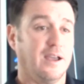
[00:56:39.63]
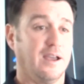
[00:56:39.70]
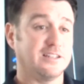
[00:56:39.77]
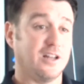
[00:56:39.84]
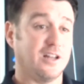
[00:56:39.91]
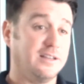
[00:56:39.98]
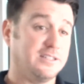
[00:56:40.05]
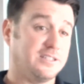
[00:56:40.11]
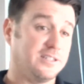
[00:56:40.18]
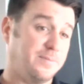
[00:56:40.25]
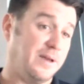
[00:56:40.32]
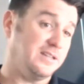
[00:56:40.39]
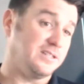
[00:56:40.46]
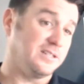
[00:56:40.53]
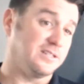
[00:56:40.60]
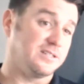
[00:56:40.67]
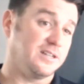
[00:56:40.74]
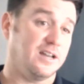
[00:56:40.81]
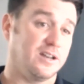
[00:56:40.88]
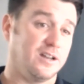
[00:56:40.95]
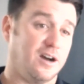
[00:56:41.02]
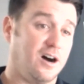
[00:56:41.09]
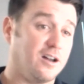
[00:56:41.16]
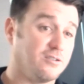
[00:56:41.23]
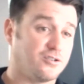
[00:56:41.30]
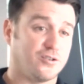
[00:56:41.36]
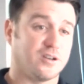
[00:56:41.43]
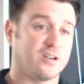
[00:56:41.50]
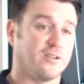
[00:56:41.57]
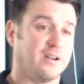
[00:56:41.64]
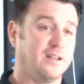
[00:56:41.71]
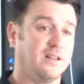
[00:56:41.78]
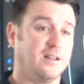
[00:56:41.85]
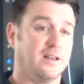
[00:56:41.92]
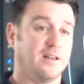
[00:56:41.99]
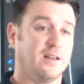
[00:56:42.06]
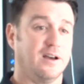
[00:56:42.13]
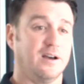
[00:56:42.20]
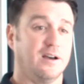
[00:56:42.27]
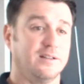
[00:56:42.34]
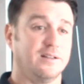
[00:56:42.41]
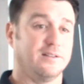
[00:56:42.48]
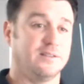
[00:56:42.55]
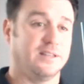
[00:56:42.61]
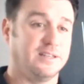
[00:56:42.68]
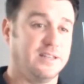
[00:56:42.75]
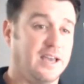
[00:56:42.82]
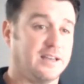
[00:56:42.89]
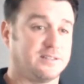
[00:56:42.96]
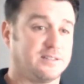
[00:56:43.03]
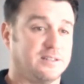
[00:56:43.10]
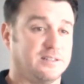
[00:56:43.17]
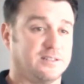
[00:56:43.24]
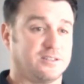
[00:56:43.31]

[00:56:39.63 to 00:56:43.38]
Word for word: As long as the patient's not auto triggering, uh, then yes.